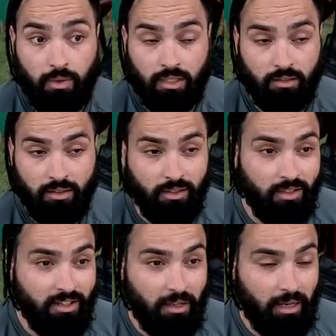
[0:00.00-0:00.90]
don't want to
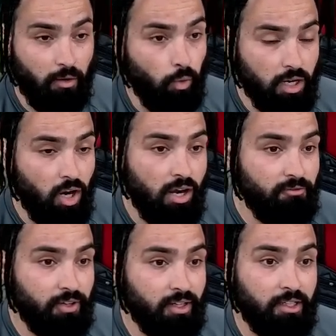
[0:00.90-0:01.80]
like work
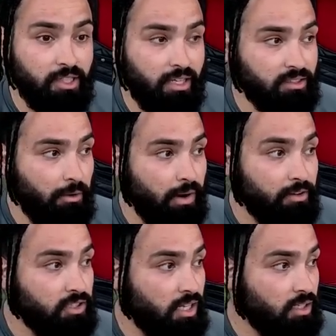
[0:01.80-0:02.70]
hard for their things. They
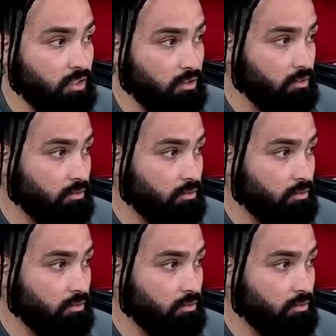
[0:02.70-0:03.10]
rather take it.